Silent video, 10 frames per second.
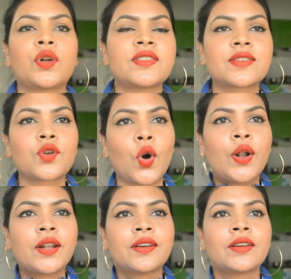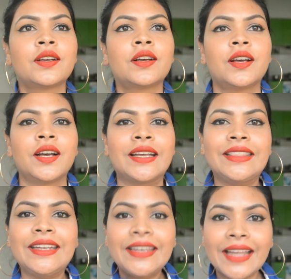is this called,
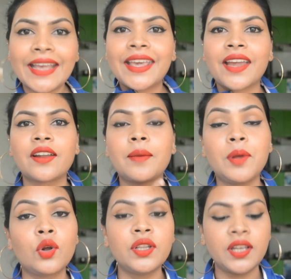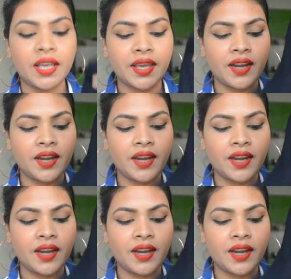the neck area, below the neck